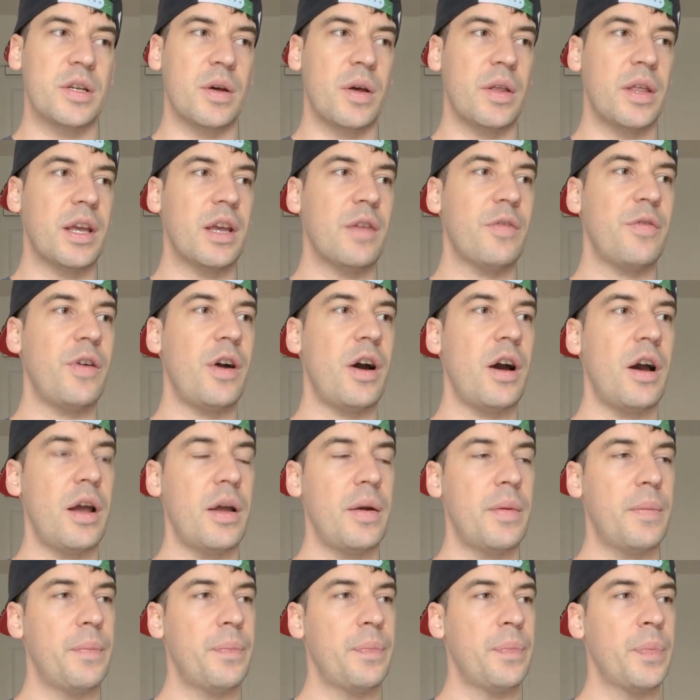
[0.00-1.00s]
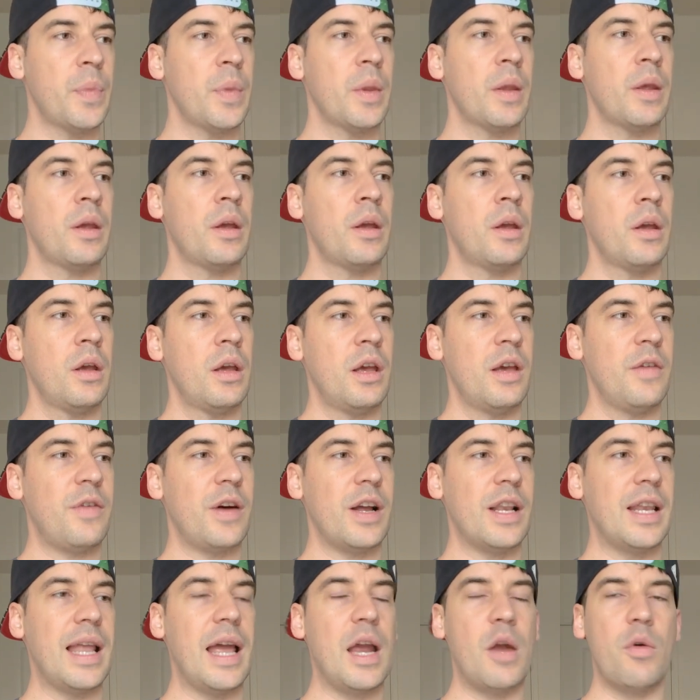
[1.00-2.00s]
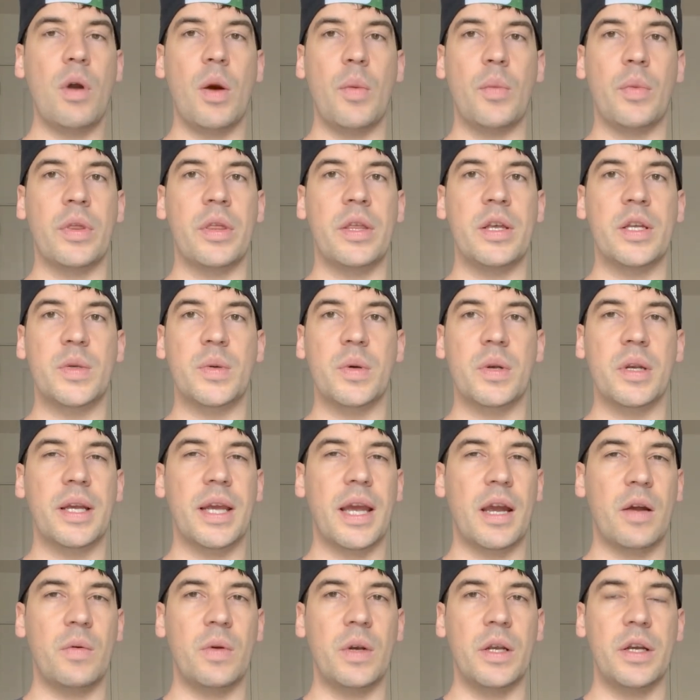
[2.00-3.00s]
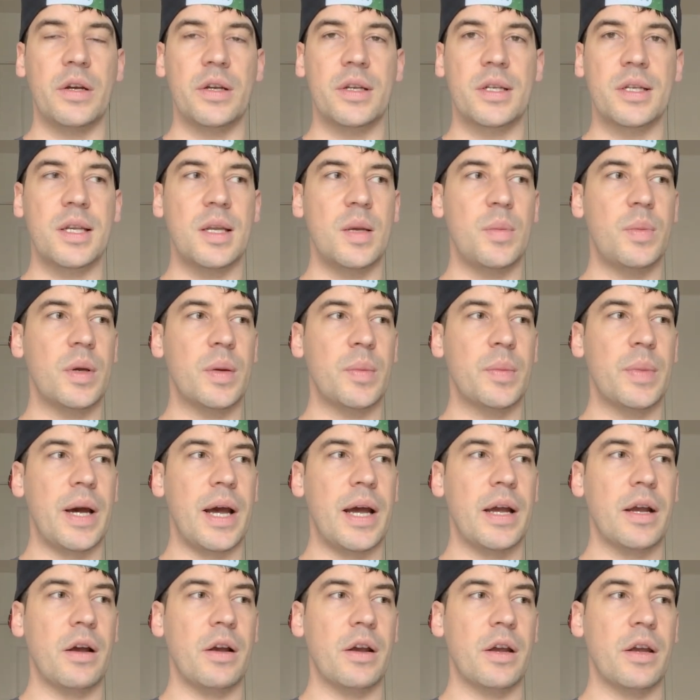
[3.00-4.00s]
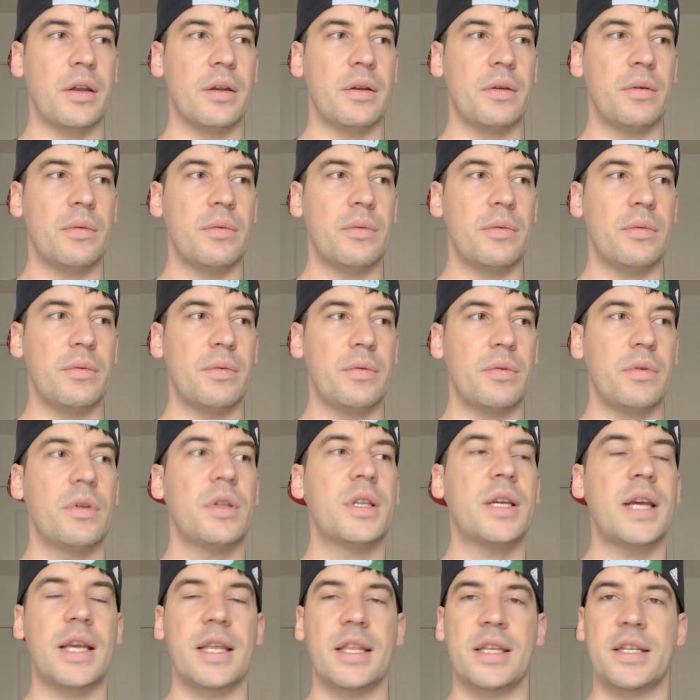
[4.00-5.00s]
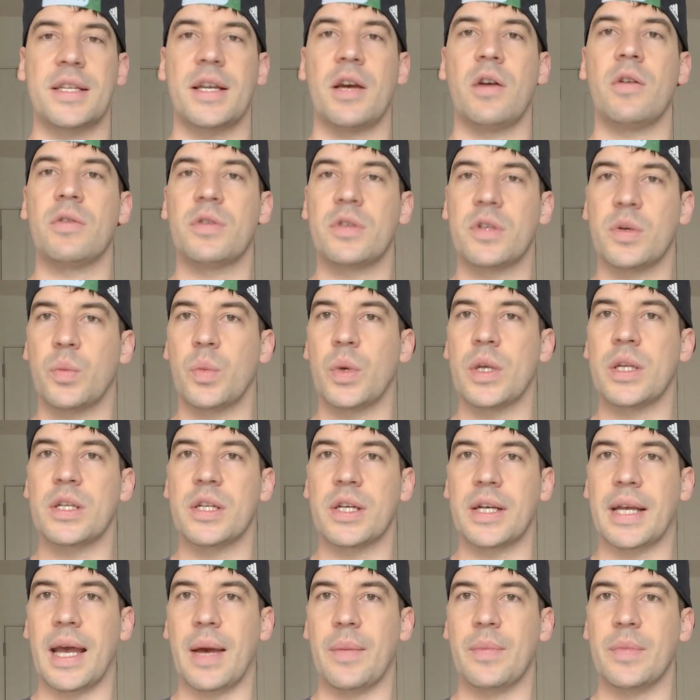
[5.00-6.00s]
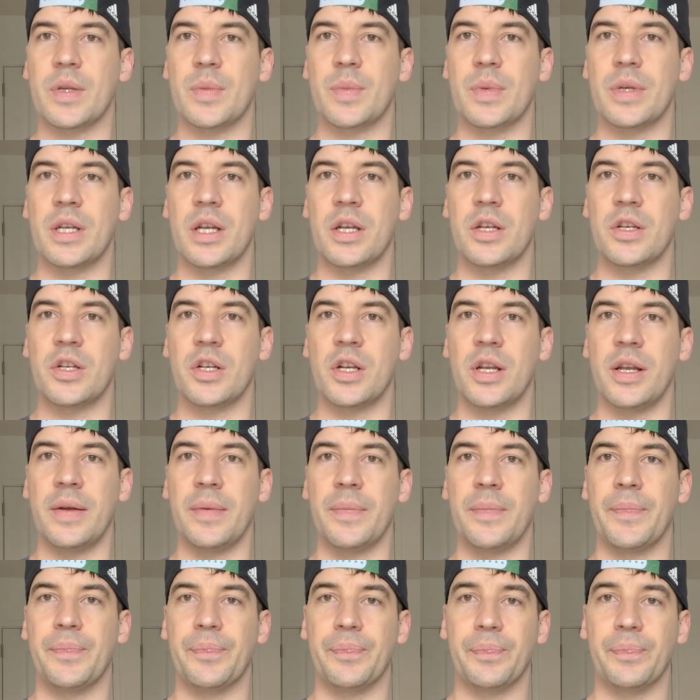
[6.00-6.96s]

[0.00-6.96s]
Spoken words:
So I think if I layer up with this one and get a really good sleeping bag, I can take this out on some winter camps potentially.